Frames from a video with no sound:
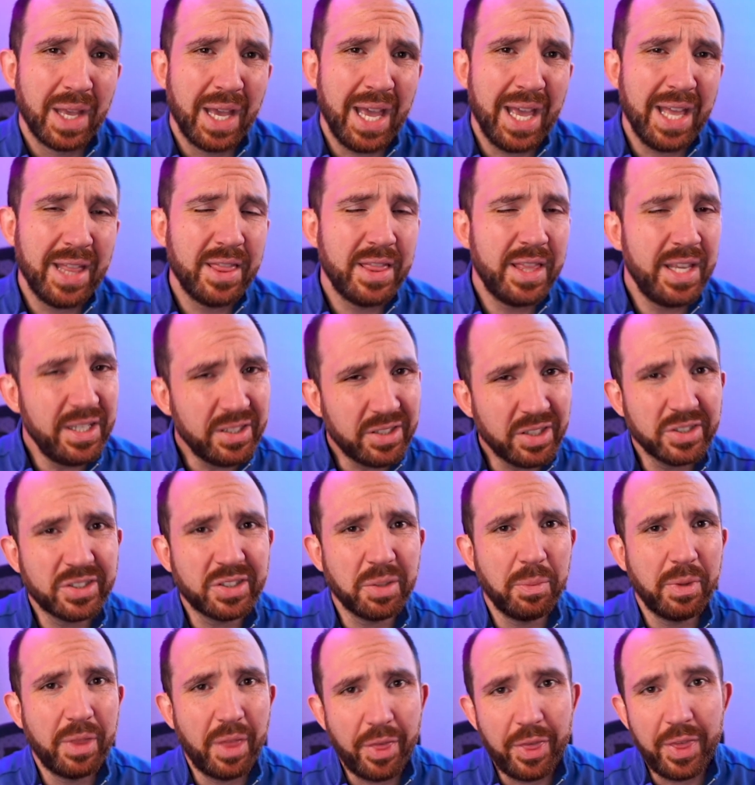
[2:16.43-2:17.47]
And these are
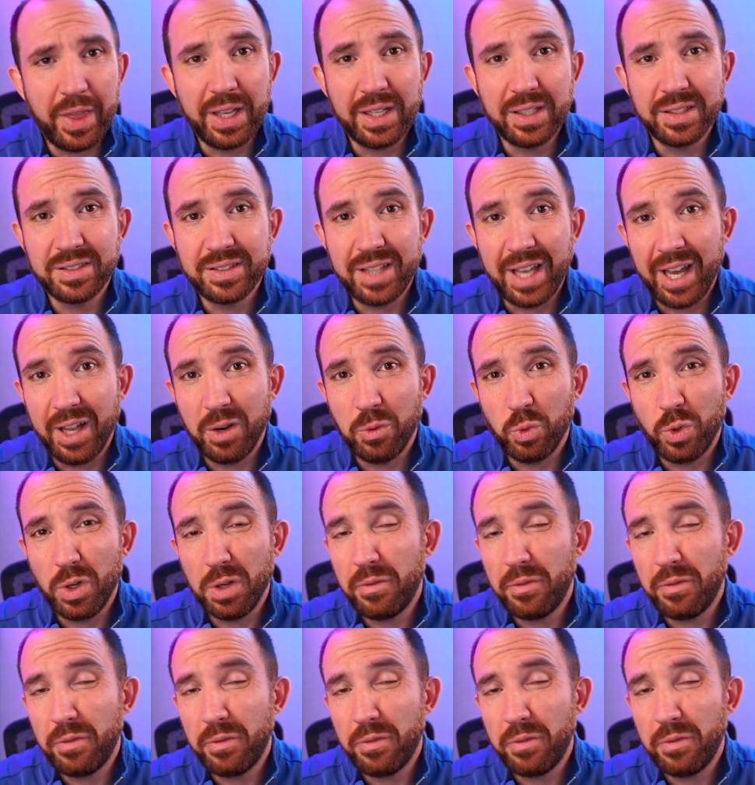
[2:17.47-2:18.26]
some of the things that would